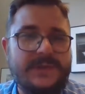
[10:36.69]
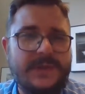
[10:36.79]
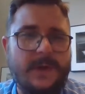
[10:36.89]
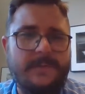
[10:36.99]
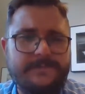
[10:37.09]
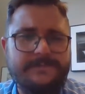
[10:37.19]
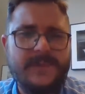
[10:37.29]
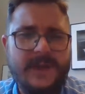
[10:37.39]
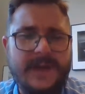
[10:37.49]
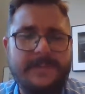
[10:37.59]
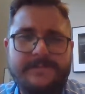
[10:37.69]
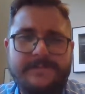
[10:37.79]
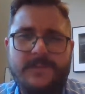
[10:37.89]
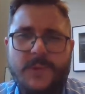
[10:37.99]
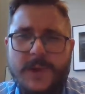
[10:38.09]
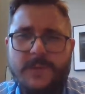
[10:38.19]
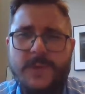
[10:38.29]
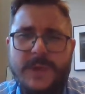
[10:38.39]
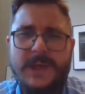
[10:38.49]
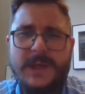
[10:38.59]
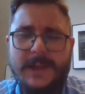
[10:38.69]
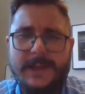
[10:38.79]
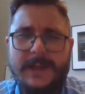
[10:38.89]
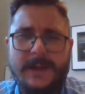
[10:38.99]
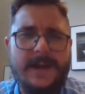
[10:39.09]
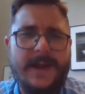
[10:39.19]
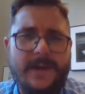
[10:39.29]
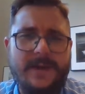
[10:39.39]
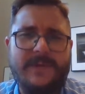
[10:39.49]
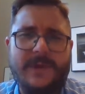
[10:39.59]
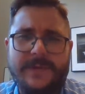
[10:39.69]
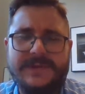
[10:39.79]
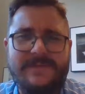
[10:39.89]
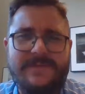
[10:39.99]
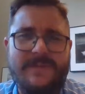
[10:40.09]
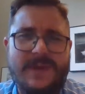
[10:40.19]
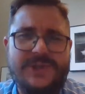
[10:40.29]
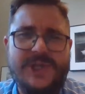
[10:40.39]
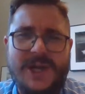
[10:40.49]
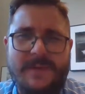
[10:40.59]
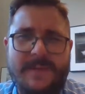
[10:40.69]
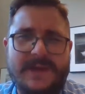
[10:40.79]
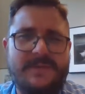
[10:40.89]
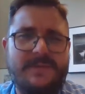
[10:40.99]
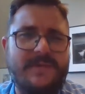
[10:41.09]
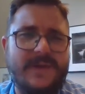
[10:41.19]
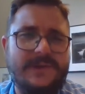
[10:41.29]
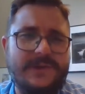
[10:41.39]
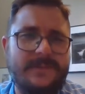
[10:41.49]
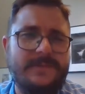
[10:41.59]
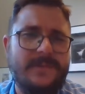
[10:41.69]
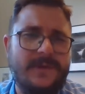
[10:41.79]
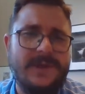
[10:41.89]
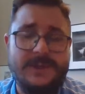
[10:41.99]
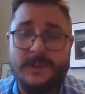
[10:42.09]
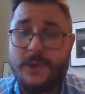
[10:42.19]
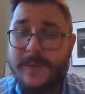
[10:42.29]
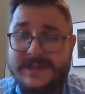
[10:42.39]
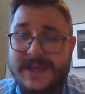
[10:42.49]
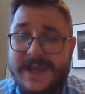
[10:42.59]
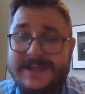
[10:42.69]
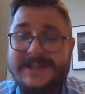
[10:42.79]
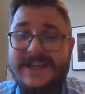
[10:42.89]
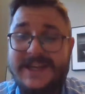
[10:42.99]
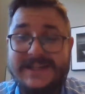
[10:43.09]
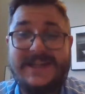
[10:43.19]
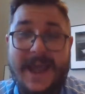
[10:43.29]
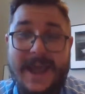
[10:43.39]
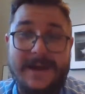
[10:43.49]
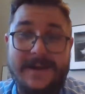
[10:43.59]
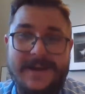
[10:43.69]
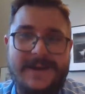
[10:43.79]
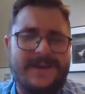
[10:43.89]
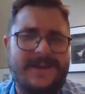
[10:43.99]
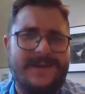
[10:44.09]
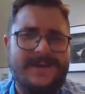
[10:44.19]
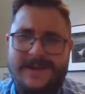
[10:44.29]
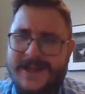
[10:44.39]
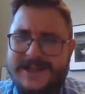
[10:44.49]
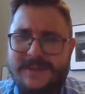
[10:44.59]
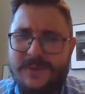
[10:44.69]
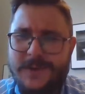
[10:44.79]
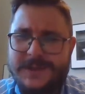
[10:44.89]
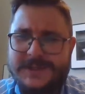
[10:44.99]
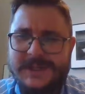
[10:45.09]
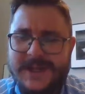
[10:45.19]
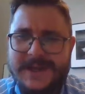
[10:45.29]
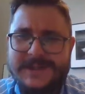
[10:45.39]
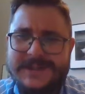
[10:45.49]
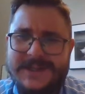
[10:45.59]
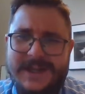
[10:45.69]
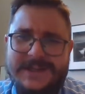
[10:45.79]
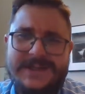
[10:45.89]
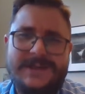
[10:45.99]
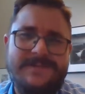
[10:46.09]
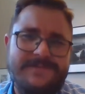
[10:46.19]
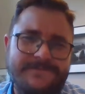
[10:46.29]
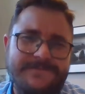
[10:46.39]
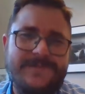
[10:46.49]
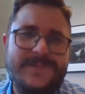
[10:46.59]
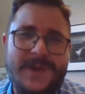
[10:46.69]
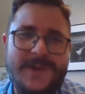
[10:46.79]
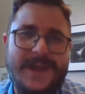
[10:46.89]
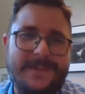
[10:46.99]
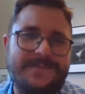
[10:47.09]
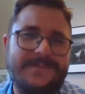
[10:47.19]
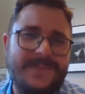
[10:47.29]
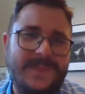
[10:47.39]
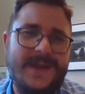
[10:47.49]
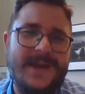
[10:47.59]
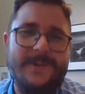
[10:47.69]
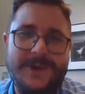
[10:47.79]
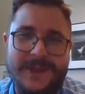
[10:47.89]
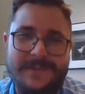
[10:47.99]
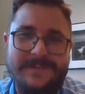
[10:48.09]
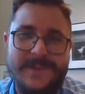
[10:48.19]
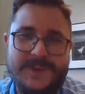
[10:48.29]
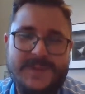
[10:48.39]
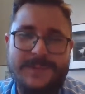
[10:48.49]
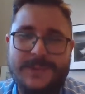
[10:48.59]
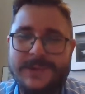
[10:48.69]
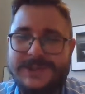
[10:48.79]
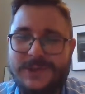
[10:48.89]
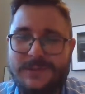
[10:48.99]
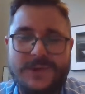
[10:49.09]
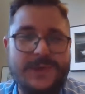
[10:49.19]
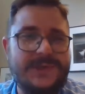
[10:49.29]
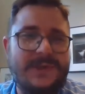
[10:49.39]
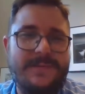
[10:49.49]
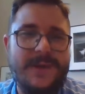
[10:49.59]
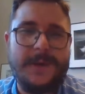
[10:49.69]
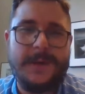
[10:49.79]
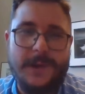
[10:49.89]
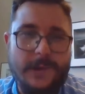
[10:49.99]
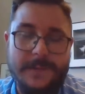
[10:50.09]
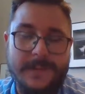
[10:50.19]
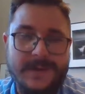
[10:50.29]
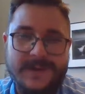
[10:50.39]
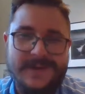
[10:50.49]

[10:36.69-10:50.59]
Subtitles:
So, all right, what would we glean out of all this information that I'm about to provide you? Okay, so we'll go back to 1810. Lots of breweries in the United States. Okay, not really. Most people are still producing beer at home.